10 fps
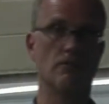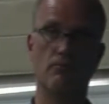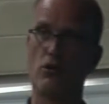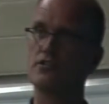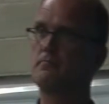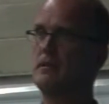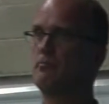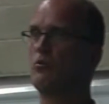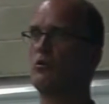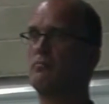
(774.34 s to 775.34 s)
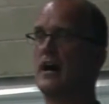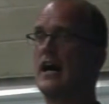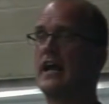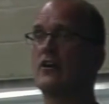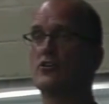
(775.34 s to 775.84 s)
most people will
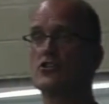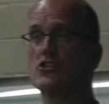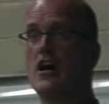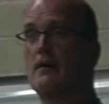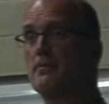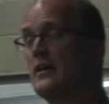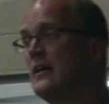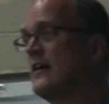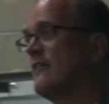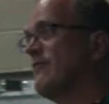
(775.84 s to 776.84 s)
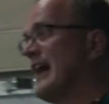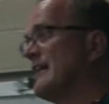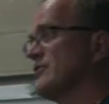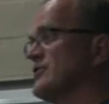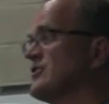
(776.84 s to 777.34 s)
buy or shop
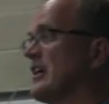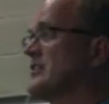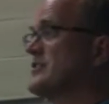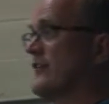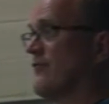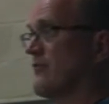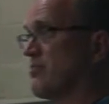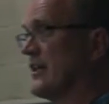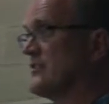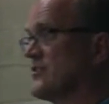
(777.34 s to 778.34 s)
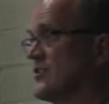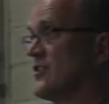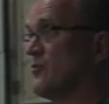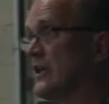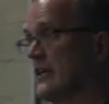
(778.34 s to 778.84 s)
five or six different places in a
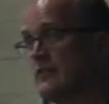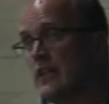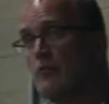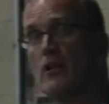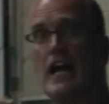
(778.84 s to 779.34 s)
week. They will